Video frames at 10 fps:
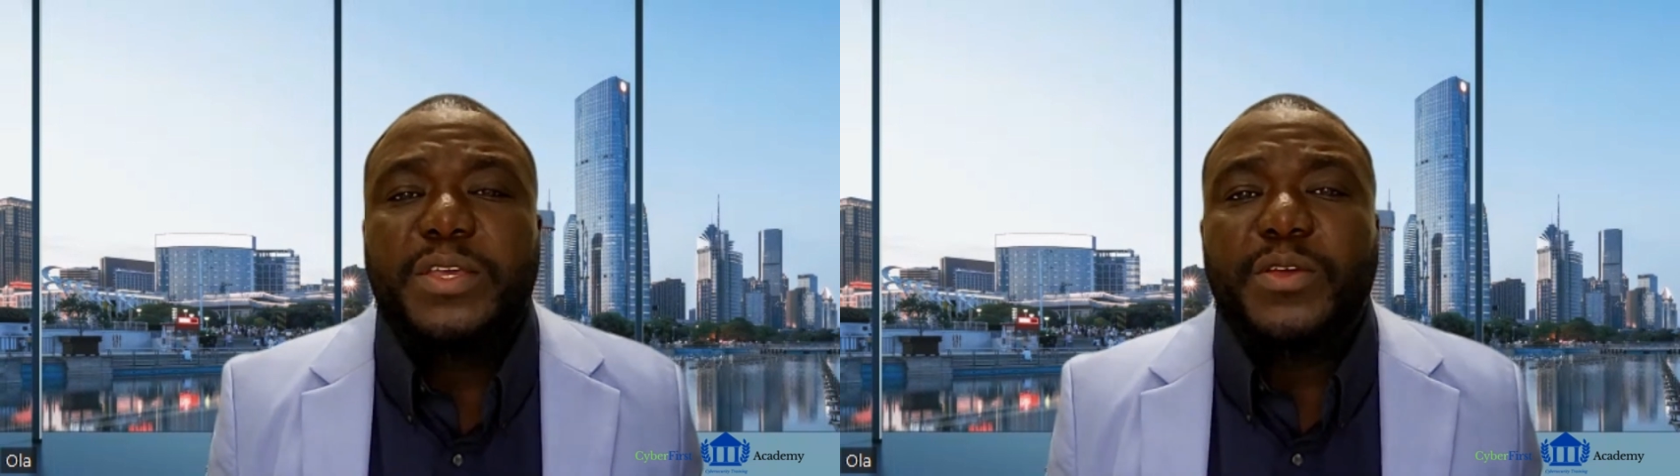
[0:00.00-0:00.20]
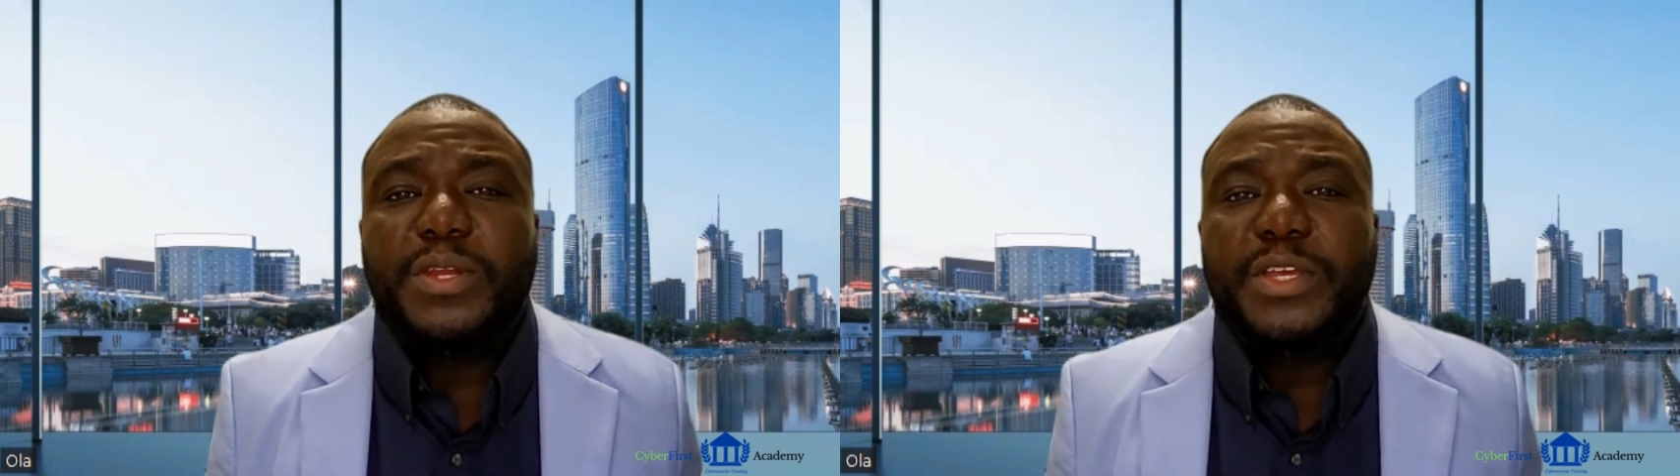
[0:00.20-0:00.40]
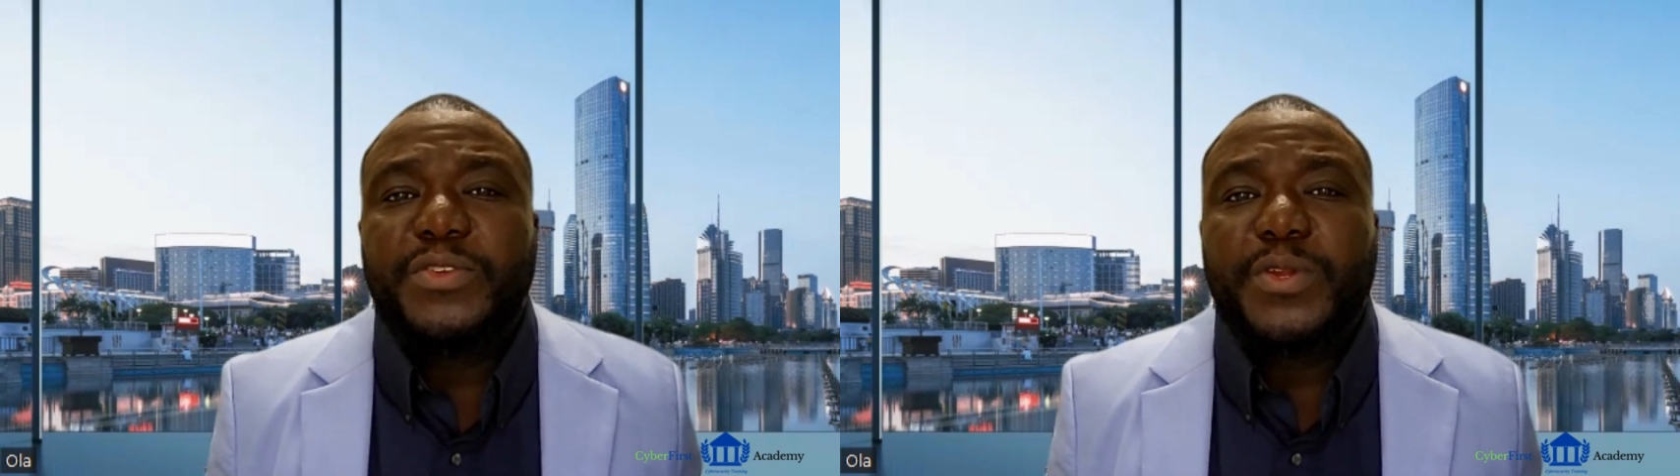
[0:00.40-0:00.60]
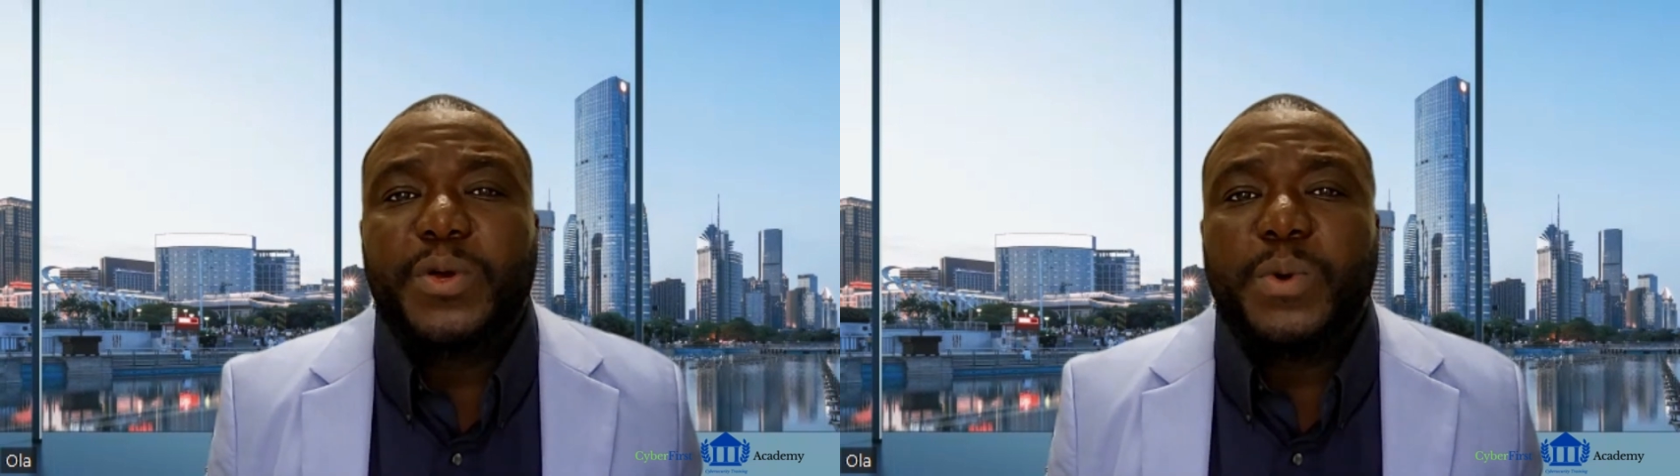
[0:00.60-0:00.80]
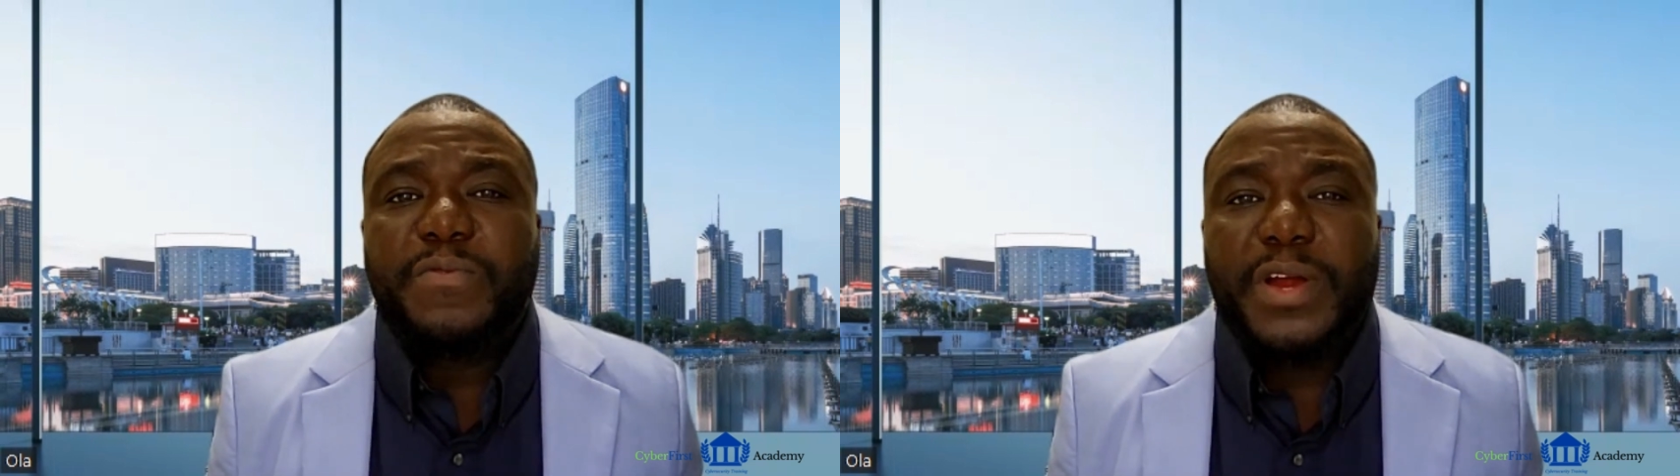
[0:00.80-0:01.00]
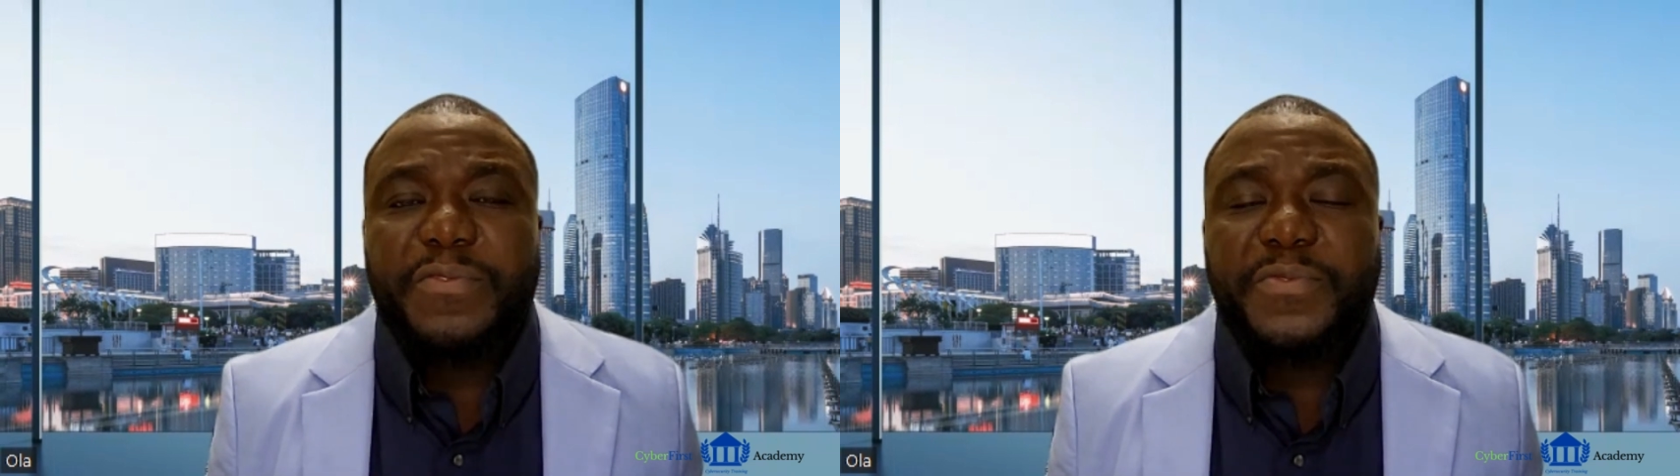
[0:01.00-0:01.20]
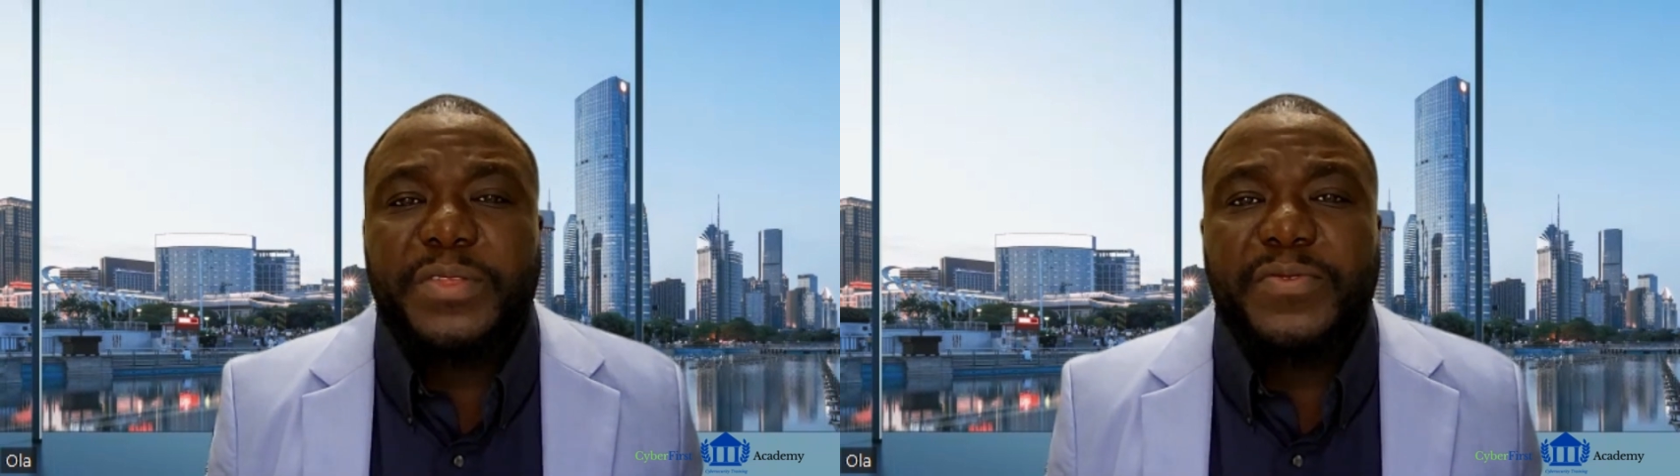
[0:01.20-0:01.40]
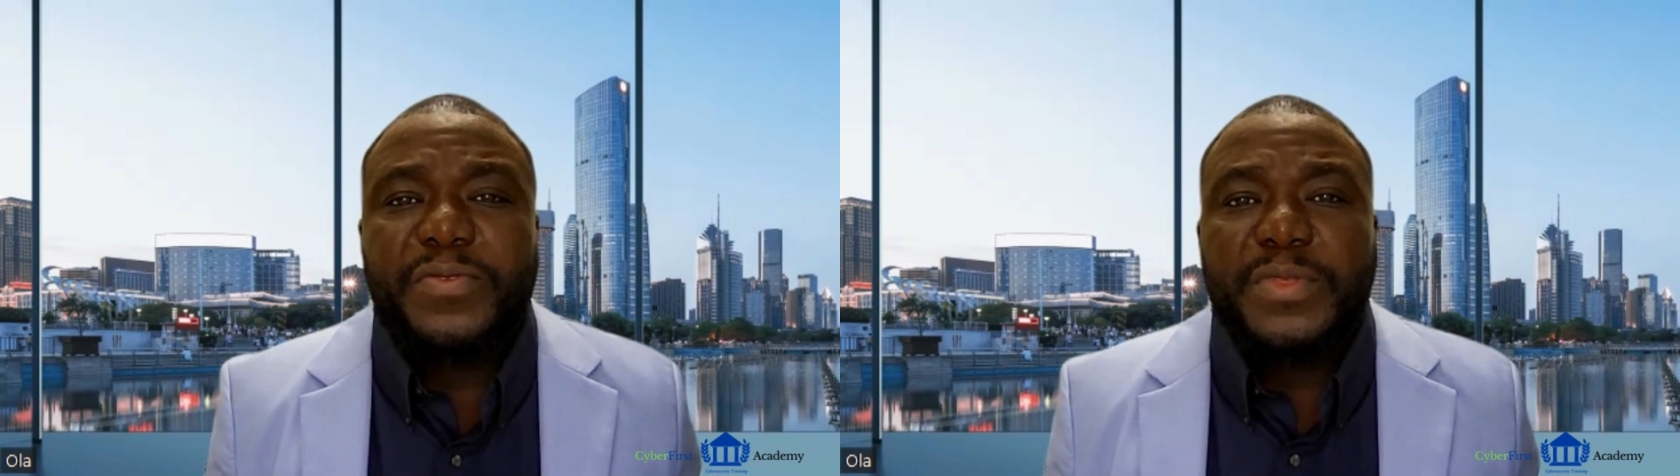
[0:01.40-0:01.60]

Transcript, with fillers: You need to know what reference